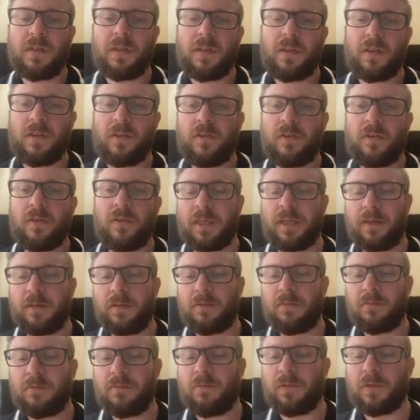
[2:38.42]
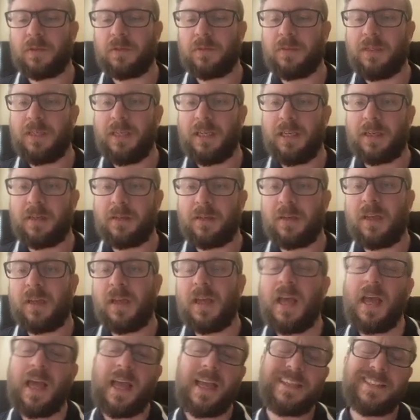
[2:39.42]
3? What do we get?
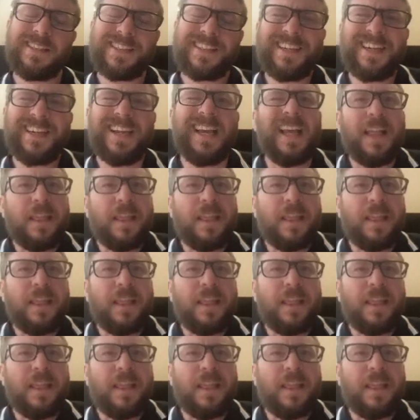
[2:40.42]
18.